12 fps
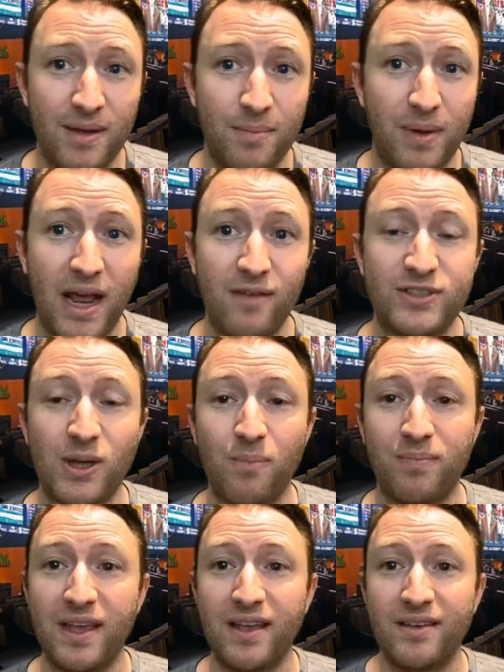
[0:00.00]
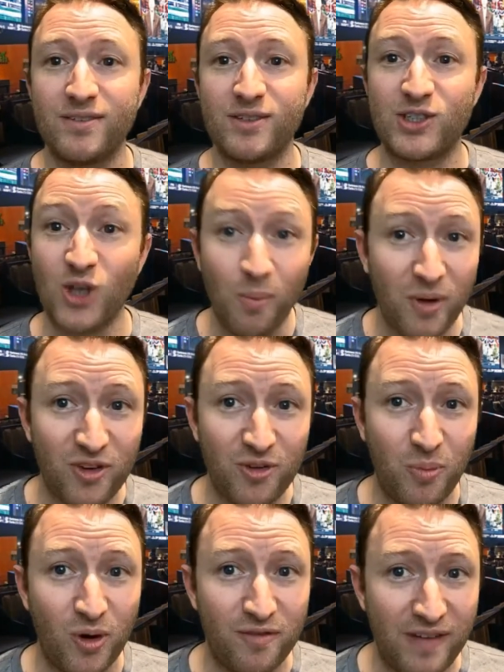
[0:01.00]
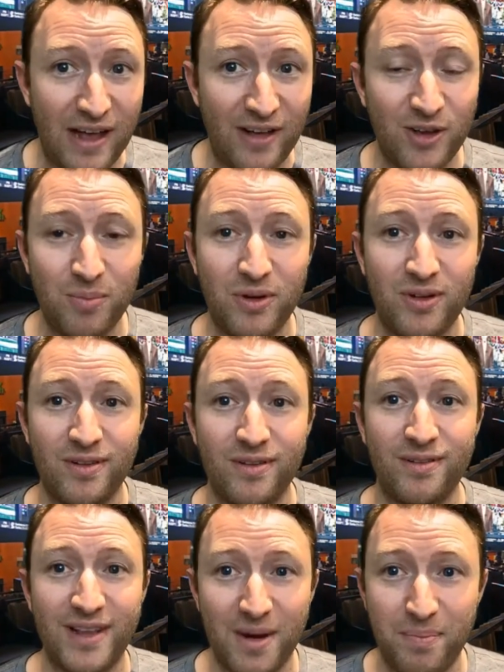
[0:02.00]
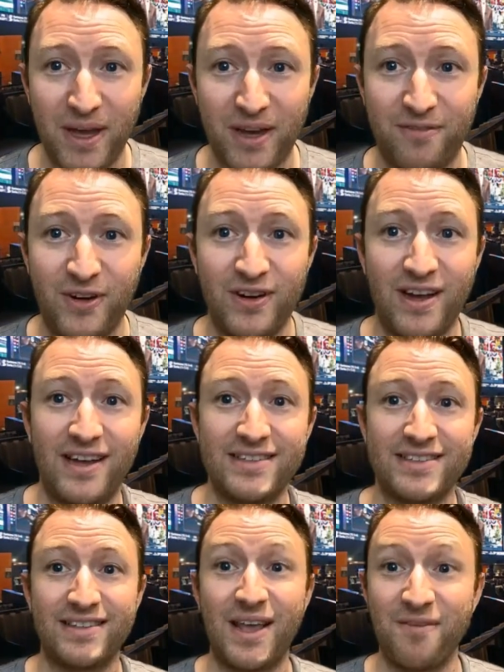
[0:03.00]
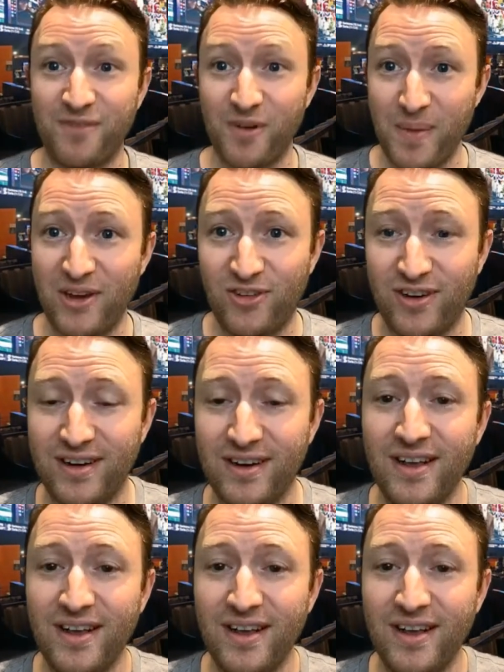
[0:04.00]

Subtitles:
but I have something so much more valuable than a pick for you guys, information.